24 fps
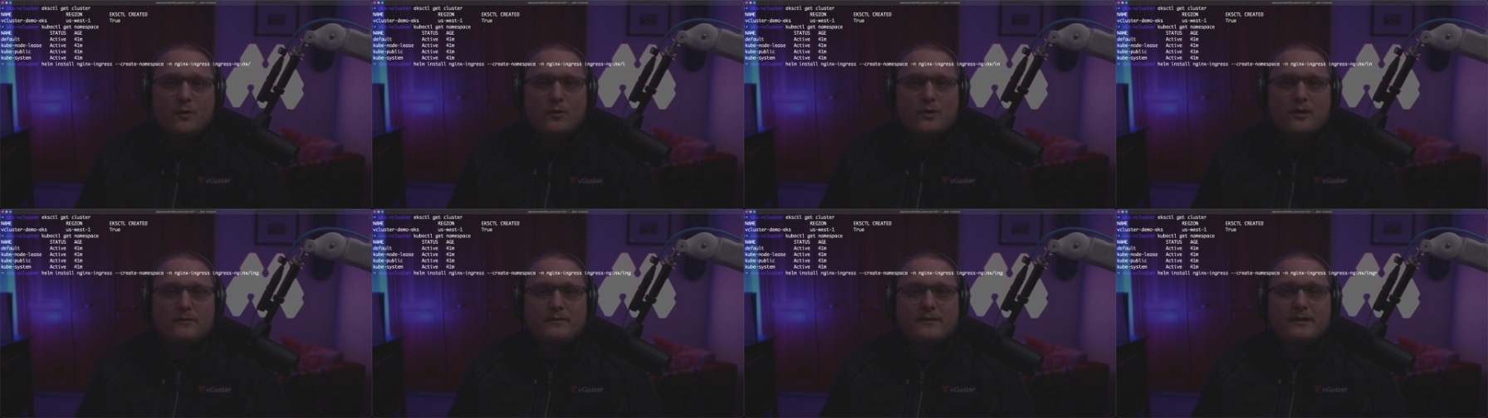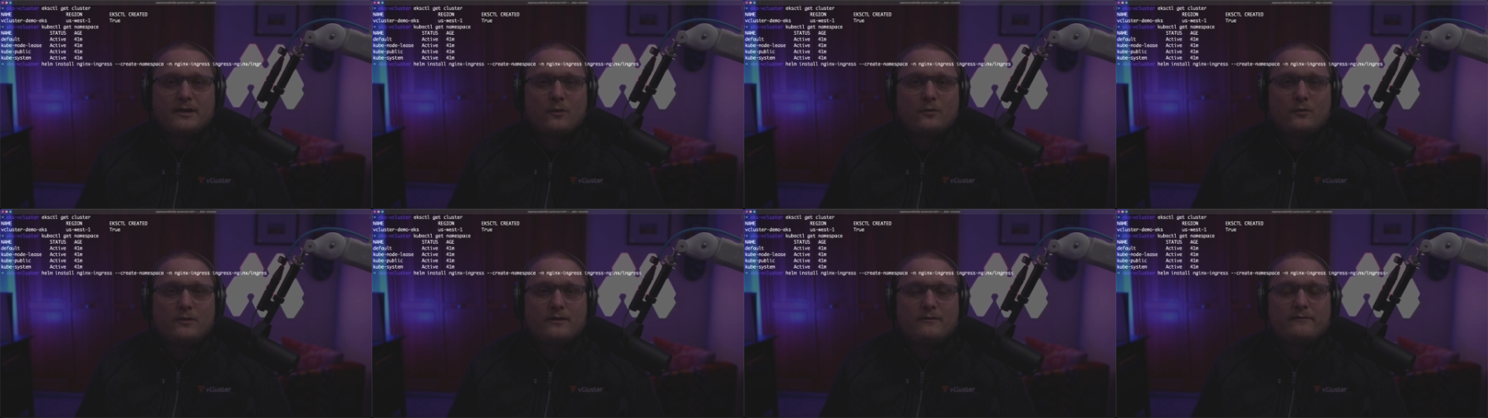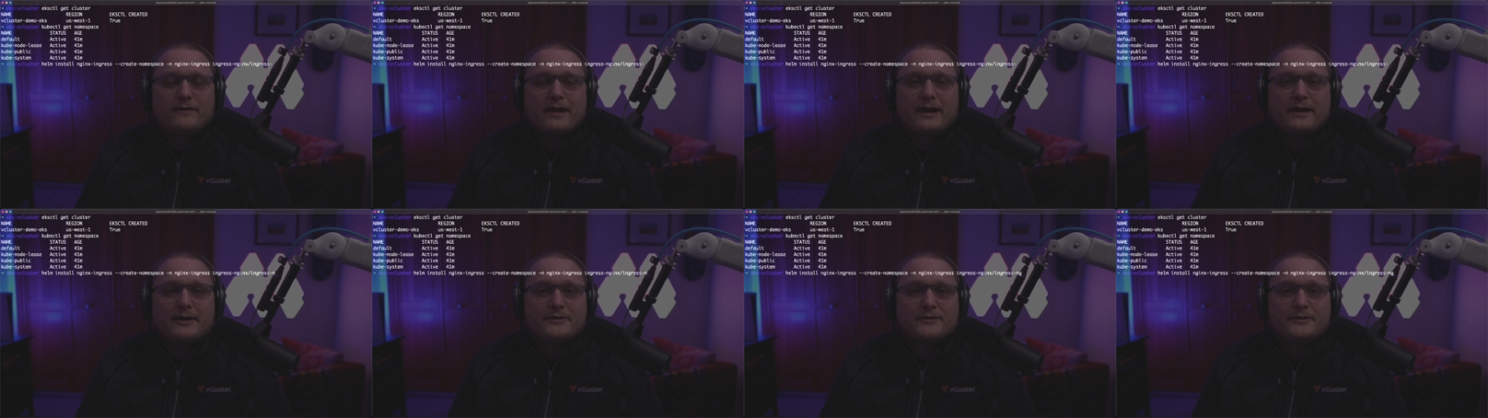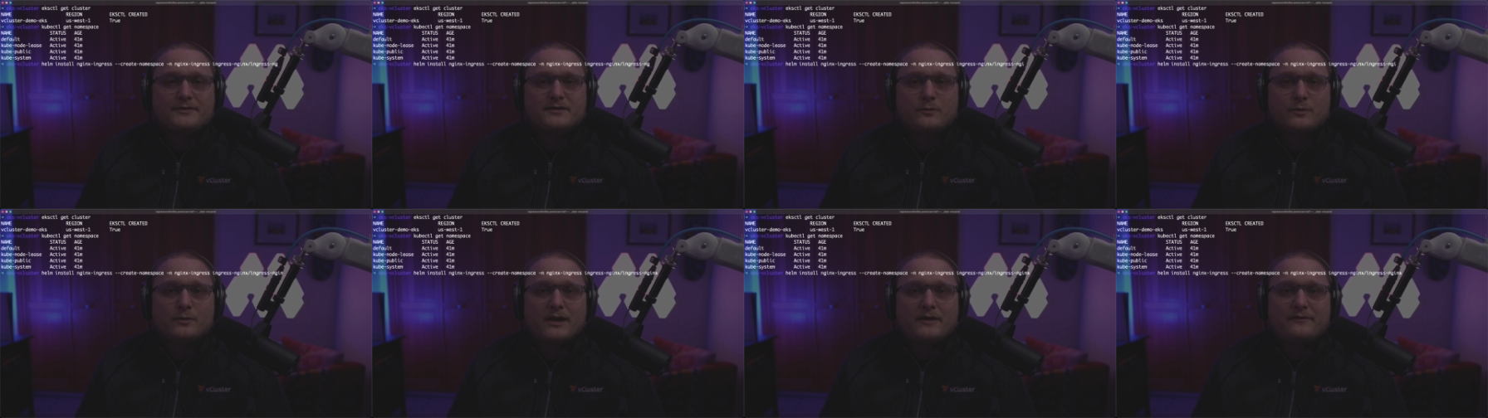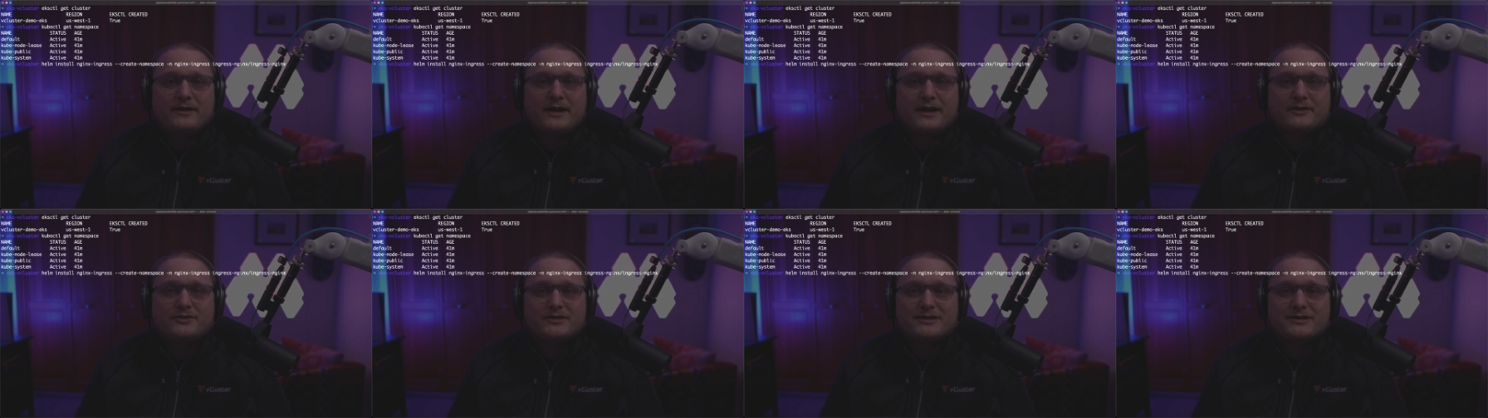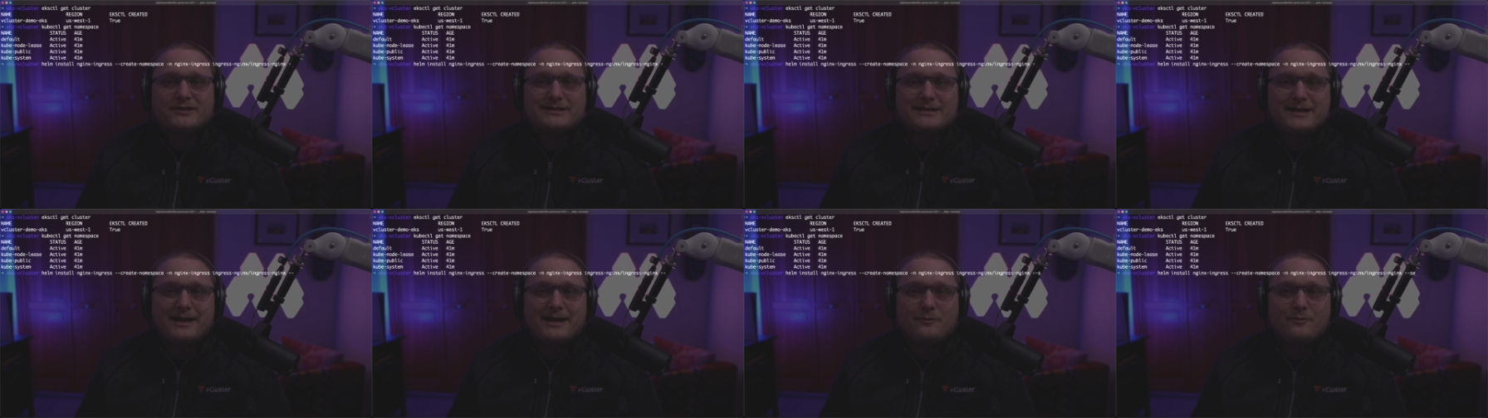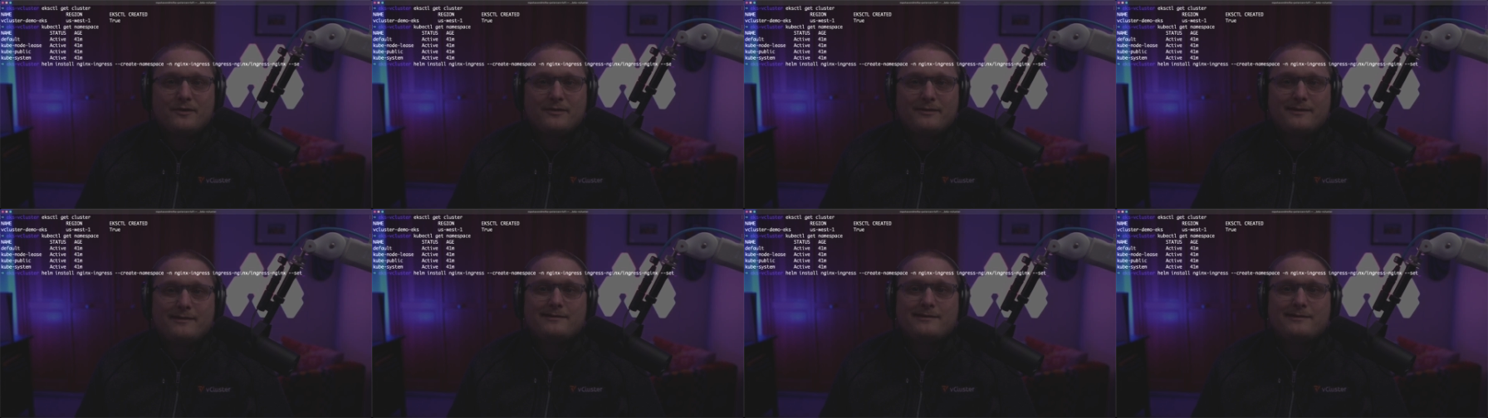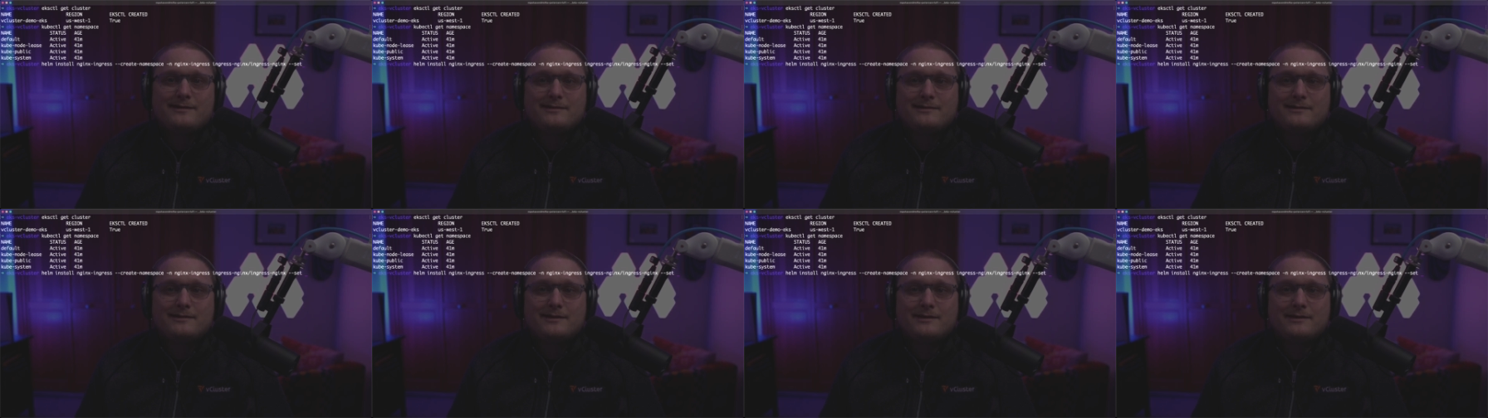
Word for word: One of the only values that we have to actually set within this